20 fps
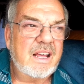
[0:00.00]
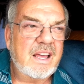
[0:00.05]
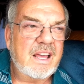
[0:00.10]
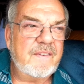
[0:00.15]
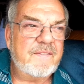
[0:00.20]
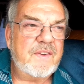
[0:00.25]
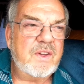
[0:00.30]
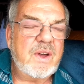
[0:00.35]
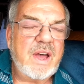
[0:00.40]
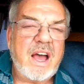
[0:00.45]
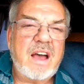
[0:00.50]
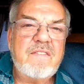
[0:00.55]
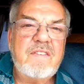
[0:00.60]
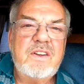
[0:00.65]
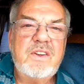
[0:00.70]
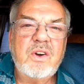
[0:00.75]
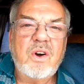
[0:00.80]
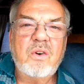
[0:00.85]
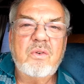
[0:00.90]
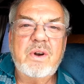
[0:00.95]
if you
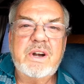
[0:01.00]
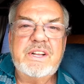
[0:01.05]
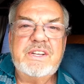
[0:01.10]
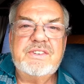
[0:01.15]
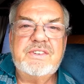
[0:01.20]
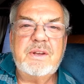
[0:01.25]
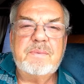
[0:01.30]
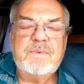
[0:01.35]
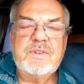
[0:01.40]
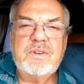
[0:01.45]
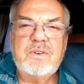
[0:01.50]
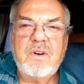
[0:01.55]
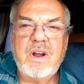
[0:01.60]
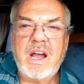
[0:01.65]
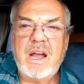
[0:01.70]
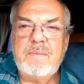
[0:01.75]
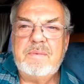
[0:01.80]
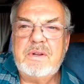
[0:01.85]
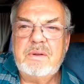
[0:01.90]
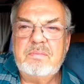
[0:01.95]
haven't already
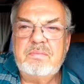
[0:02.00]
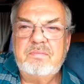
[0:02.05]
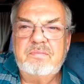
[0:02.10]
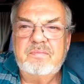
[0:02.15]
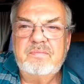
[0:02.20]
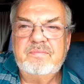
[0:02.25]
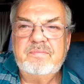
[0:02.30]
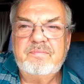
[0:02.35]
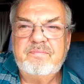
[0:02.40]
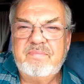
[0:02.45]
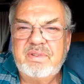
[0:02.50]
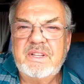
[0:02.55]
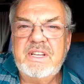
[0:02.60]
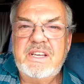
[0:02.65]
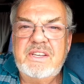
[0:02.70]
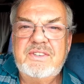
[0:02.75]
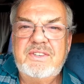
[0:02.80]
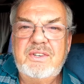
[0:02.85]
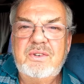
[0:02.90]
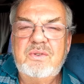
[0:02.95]
subscribed,
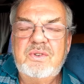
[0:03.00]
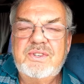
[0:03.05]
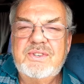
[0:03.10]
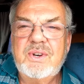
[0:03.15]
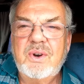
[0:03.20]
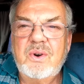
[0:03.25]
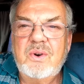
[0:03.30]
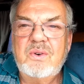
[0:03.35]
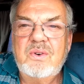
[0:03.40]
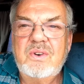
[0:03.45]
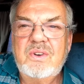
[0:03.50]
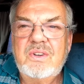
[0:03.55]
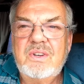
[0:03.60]
please do so.